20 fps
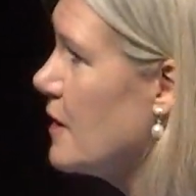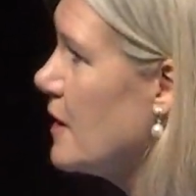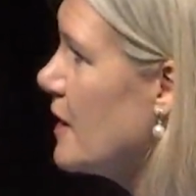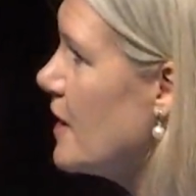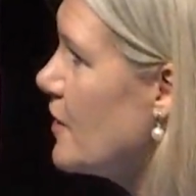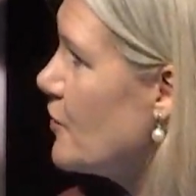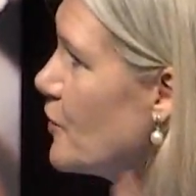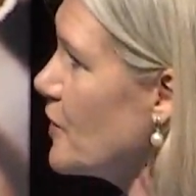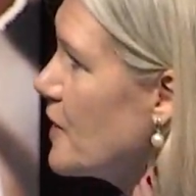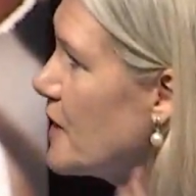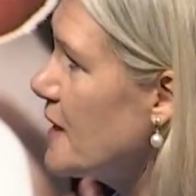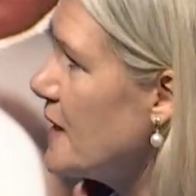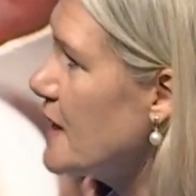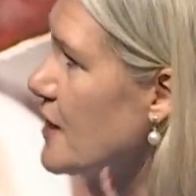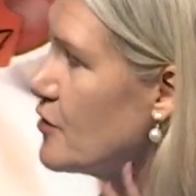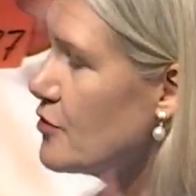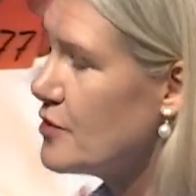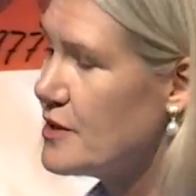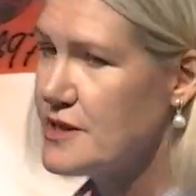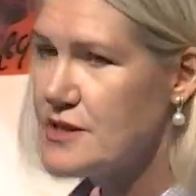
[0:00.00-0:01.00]
if we can
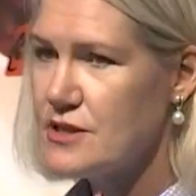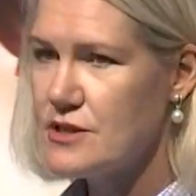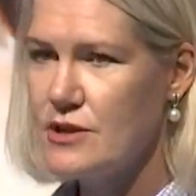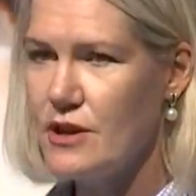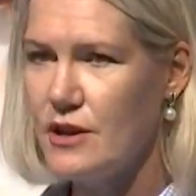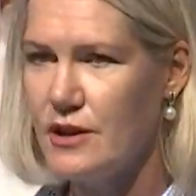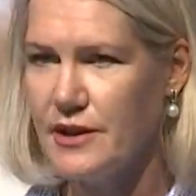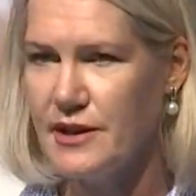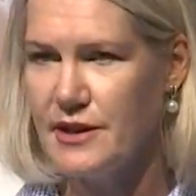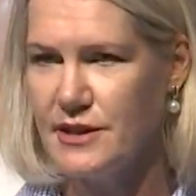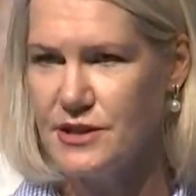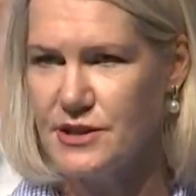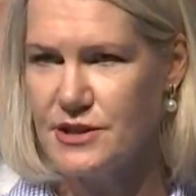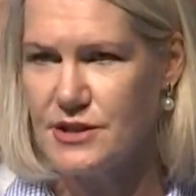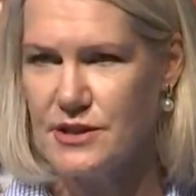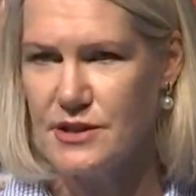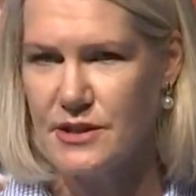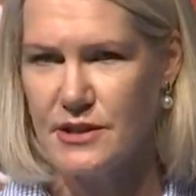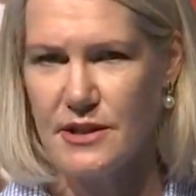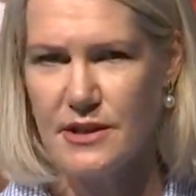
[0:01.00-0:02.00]
increase
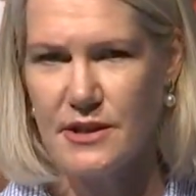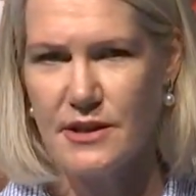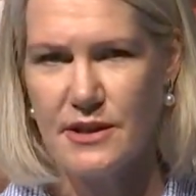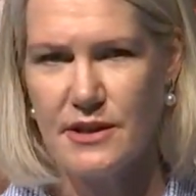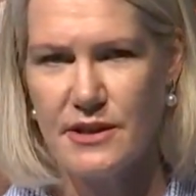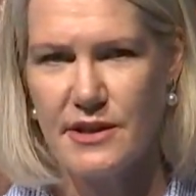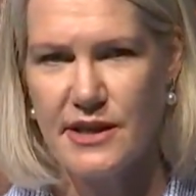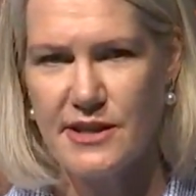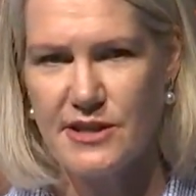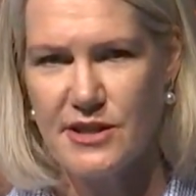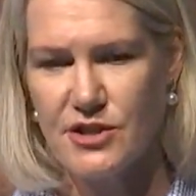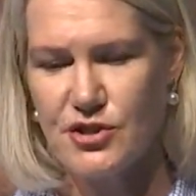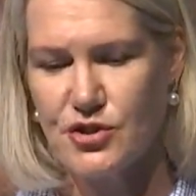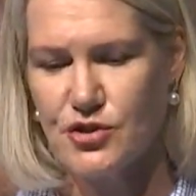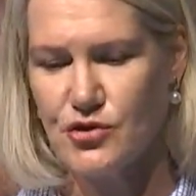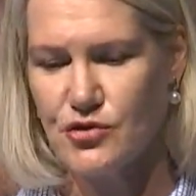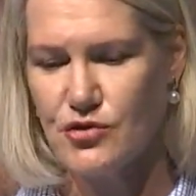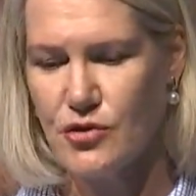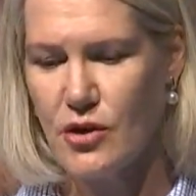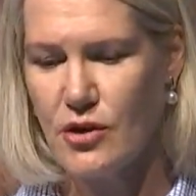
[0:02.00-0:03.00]
knowledge, there's a
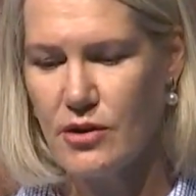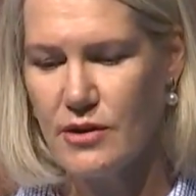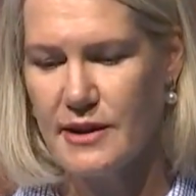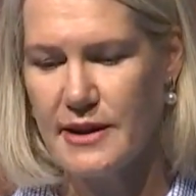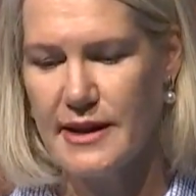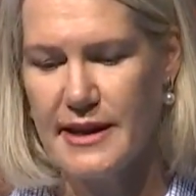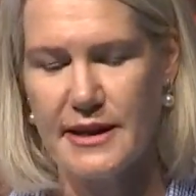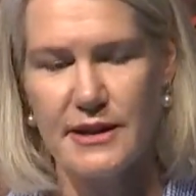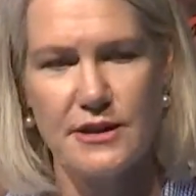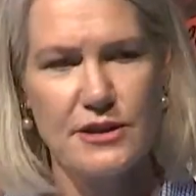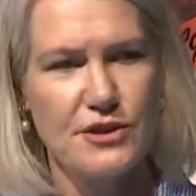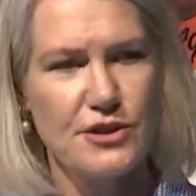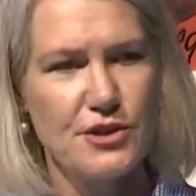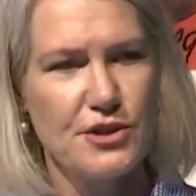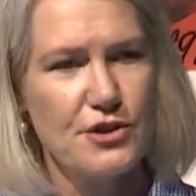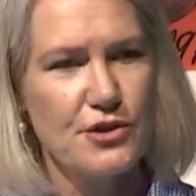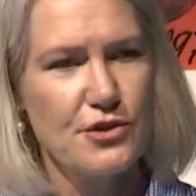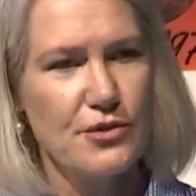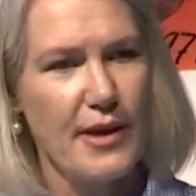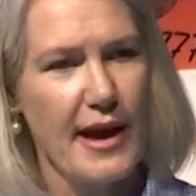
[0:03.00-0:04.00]
strong link
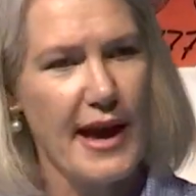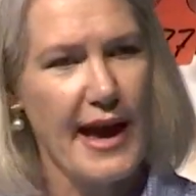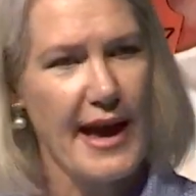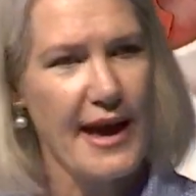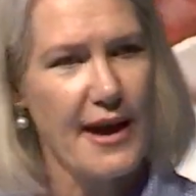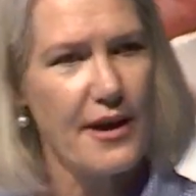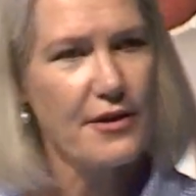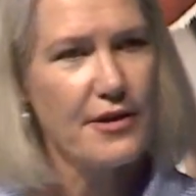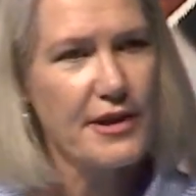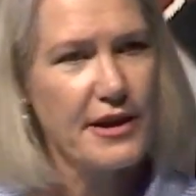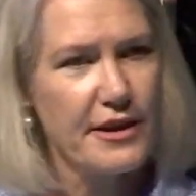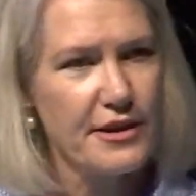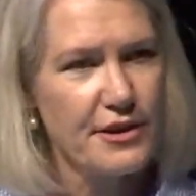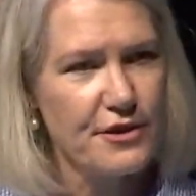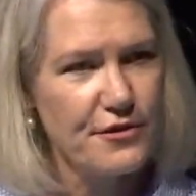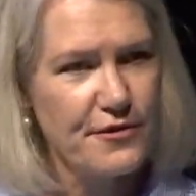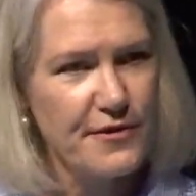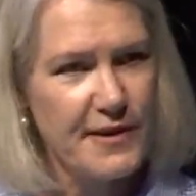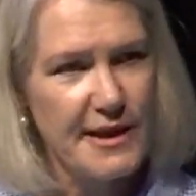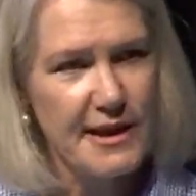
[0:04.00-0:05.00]
to how they're going
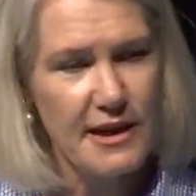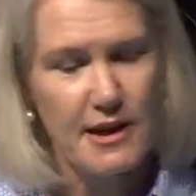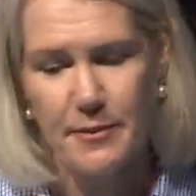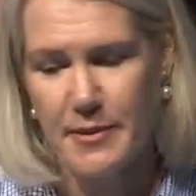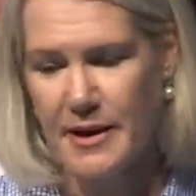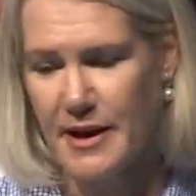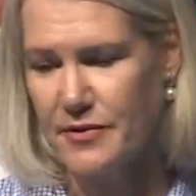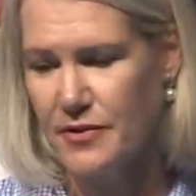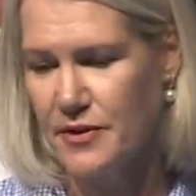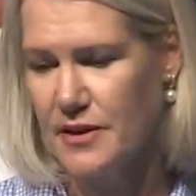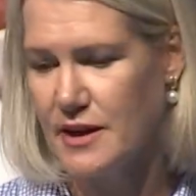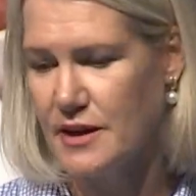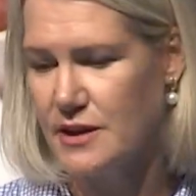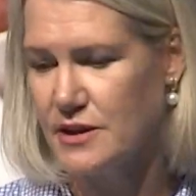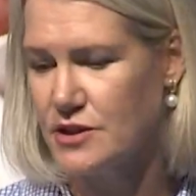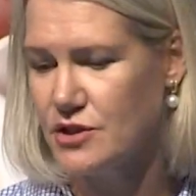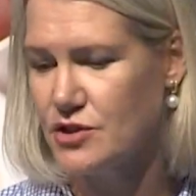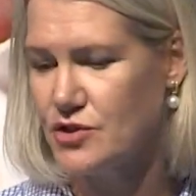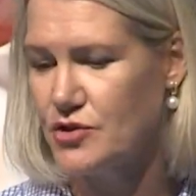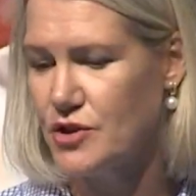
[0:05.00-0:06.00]
to feel about the
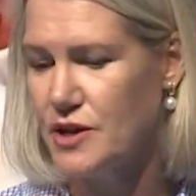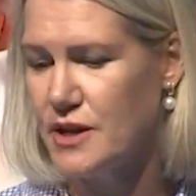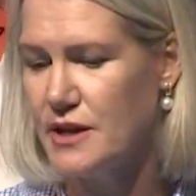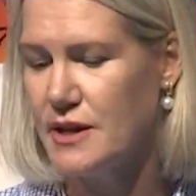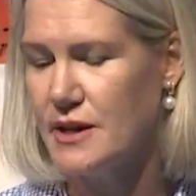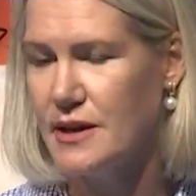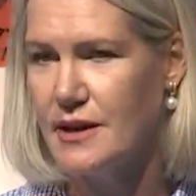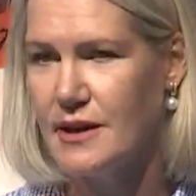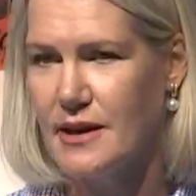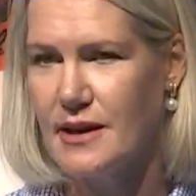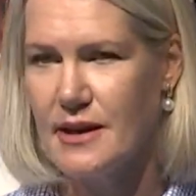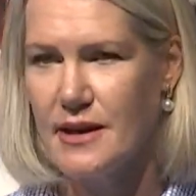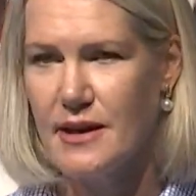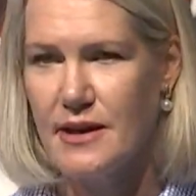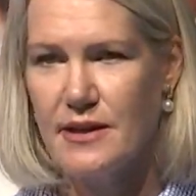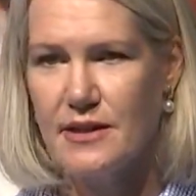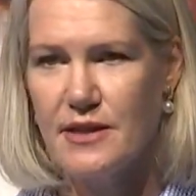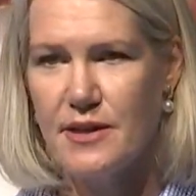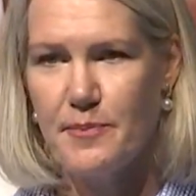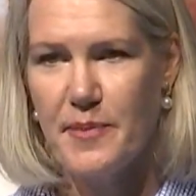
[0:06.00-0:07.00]
industry.
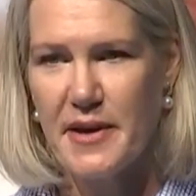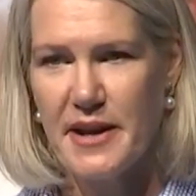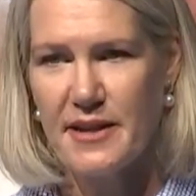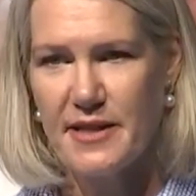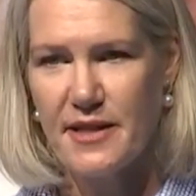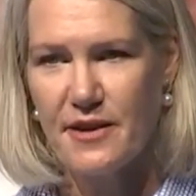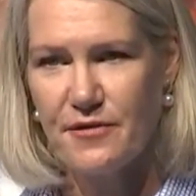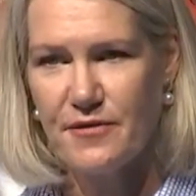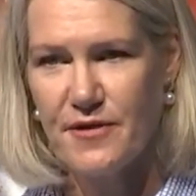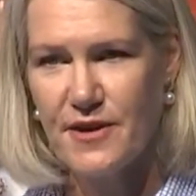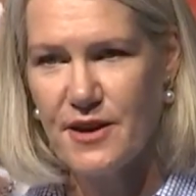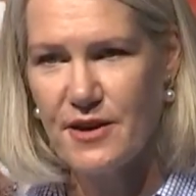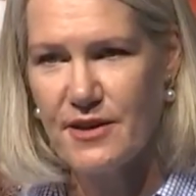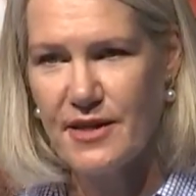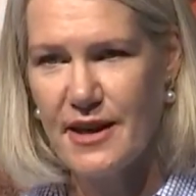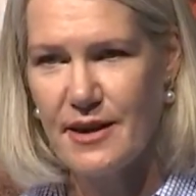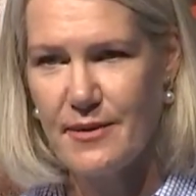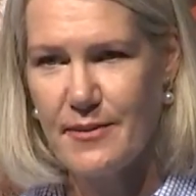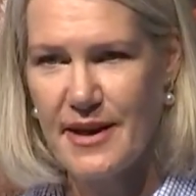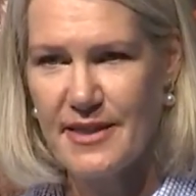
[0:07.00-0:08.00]
The better they feel
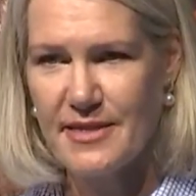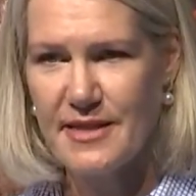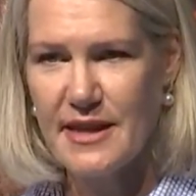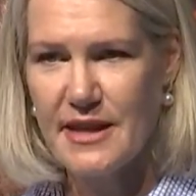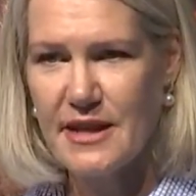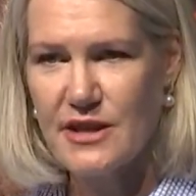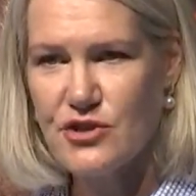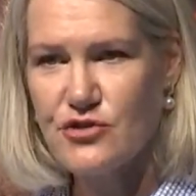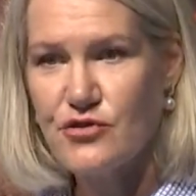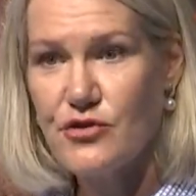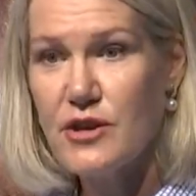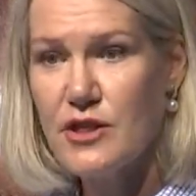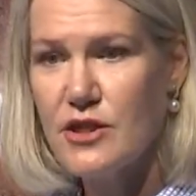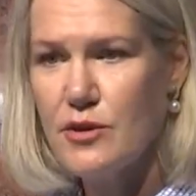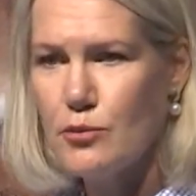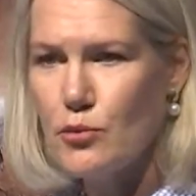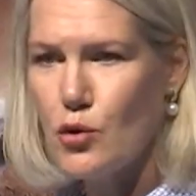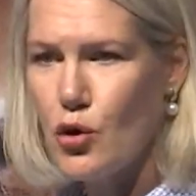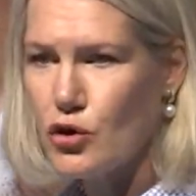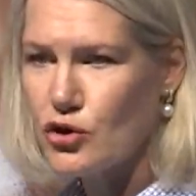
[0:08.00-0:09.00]
about the industry,
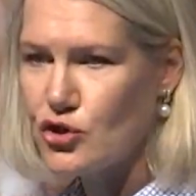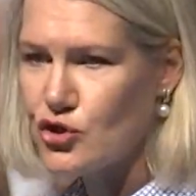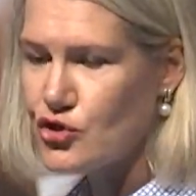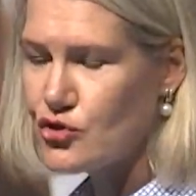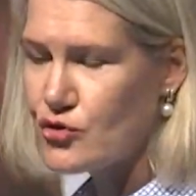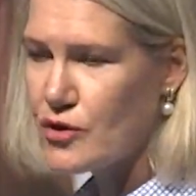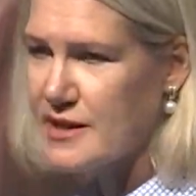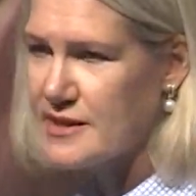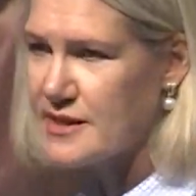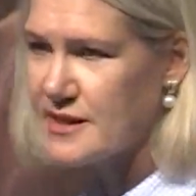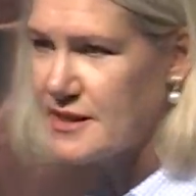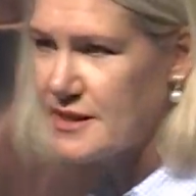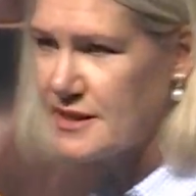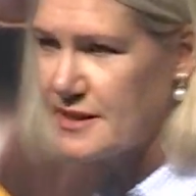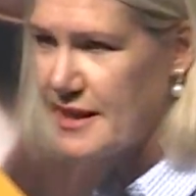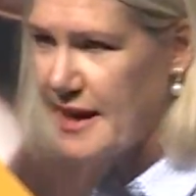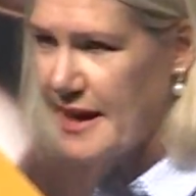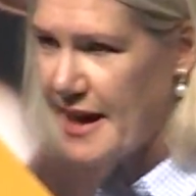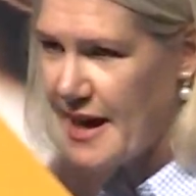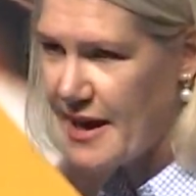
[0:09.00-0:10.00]
the more
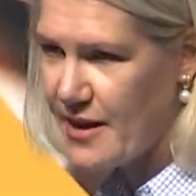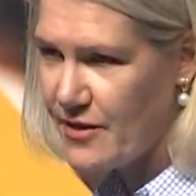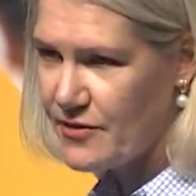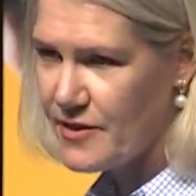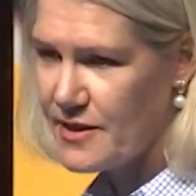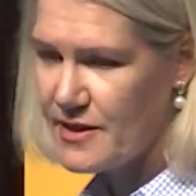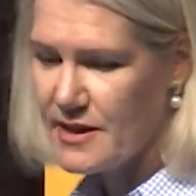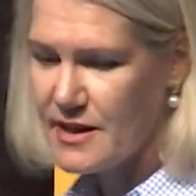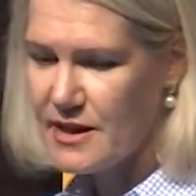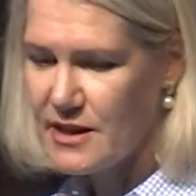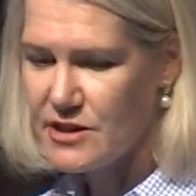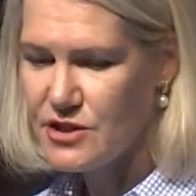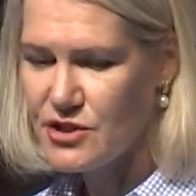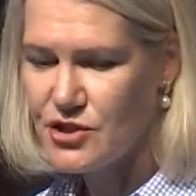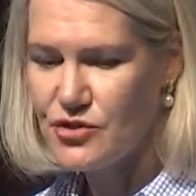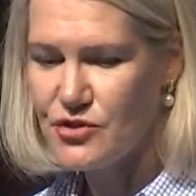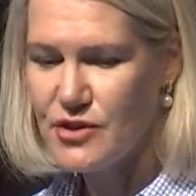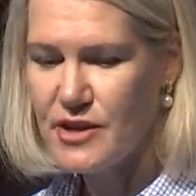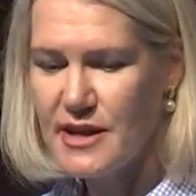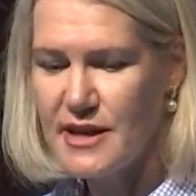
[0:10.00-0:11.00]
trust they have in the
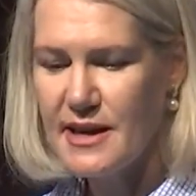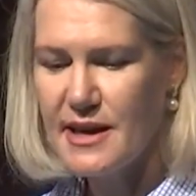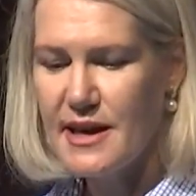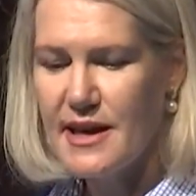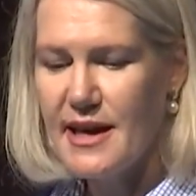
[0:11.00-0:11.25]
industry,